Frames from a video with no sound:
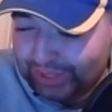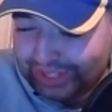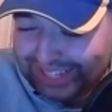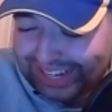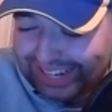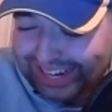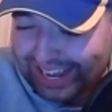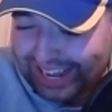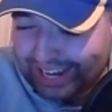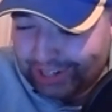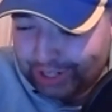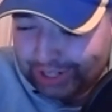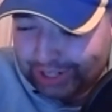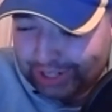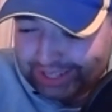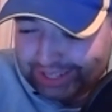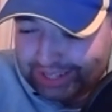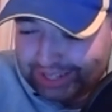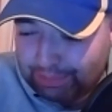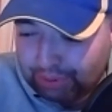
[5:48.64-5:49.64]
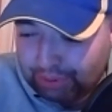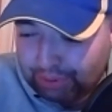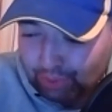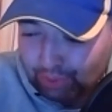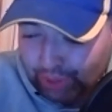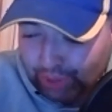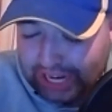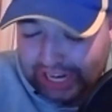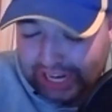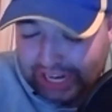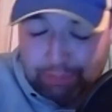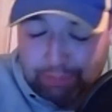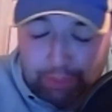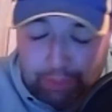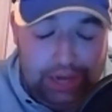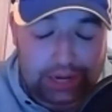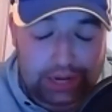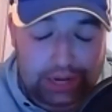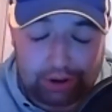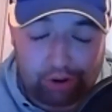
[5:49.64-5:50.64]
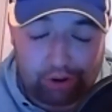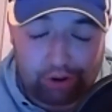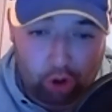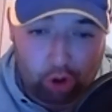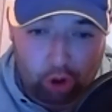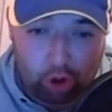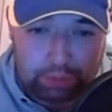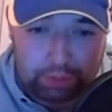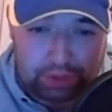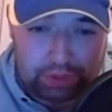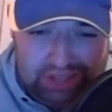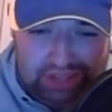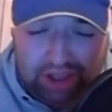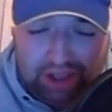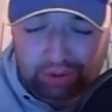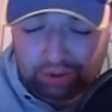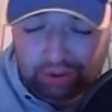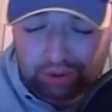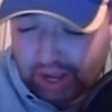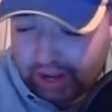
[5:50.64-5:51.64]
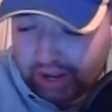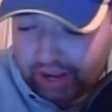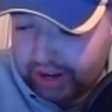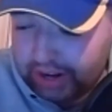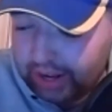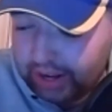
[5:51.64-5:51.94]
selections to be really pinning your hopes down on.